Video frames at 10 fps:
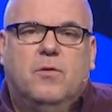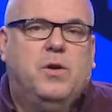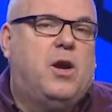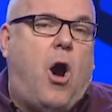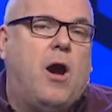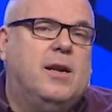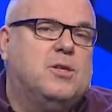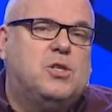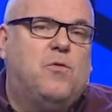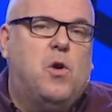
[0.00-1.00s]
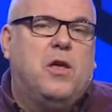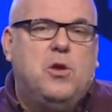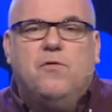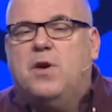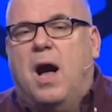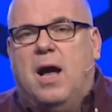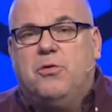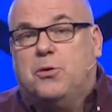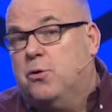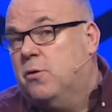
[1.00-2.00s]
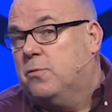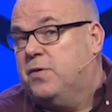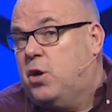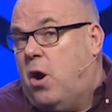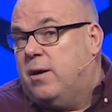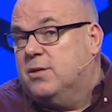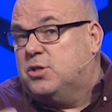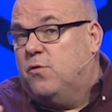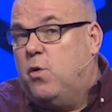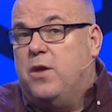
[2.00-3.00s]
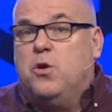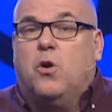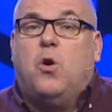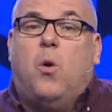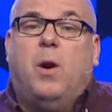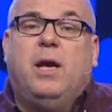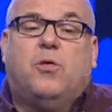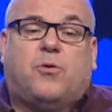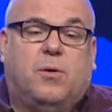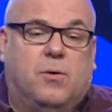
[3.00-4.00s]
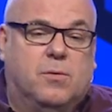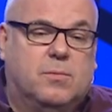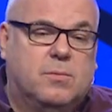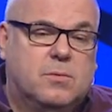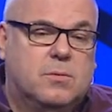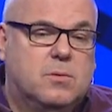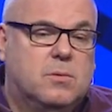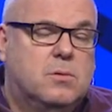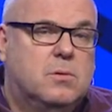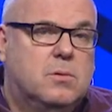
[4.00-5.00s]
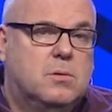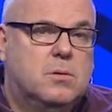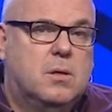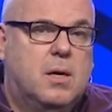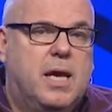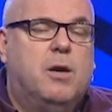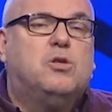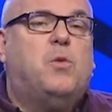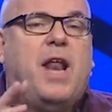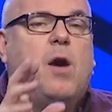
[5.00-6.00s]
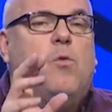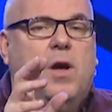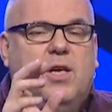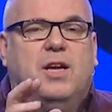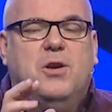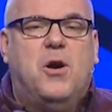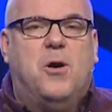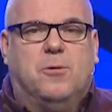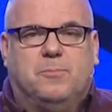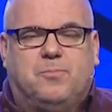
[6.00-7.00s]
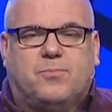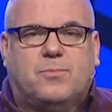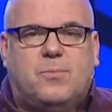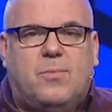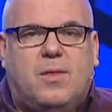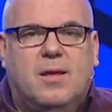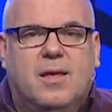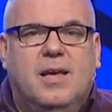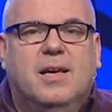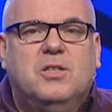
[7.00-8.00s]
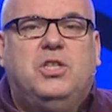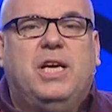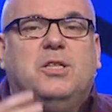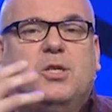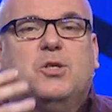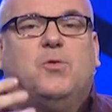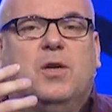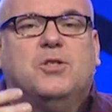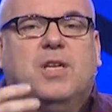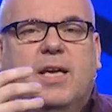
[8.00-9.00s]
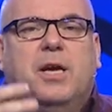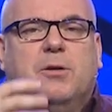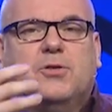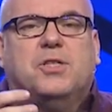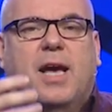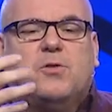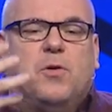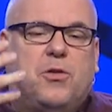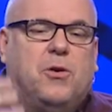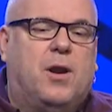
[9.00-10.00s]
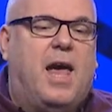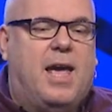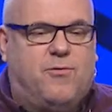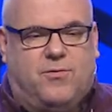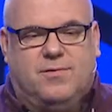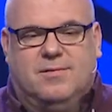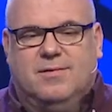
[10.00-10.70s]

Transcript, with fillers: Regardless of what you've gone through, regardless of what you're going through, here's what I want you to know Jesus wants to intersect with your life.